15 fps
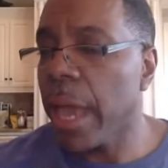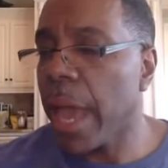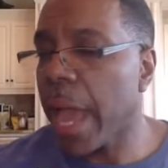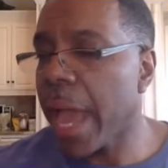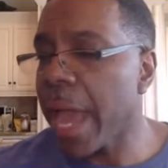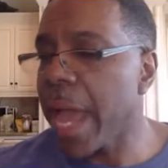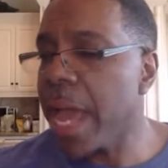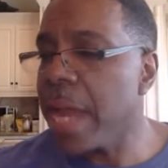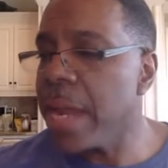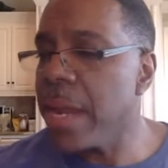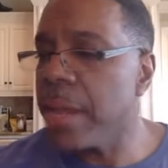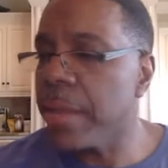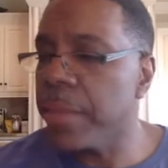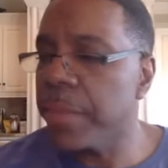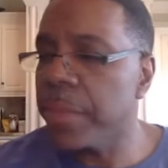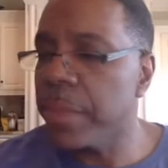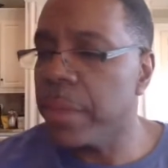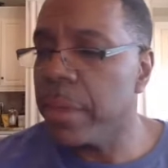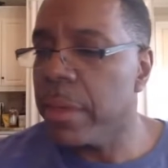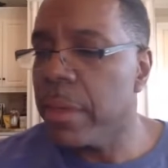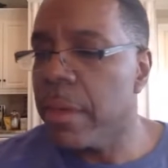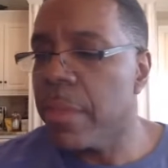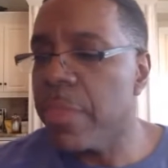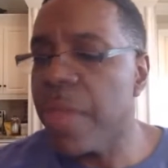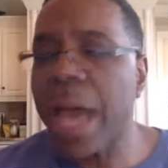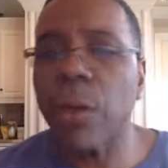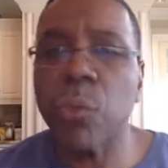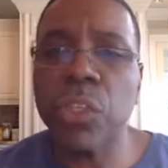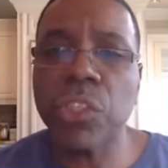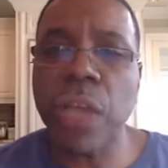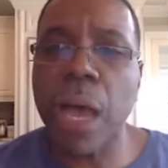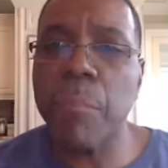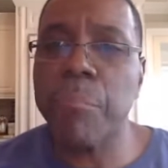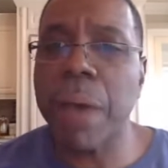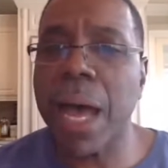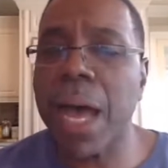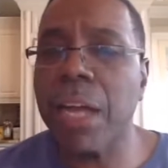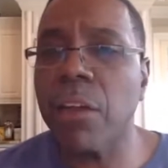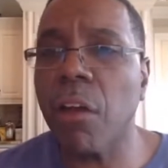and that which I bind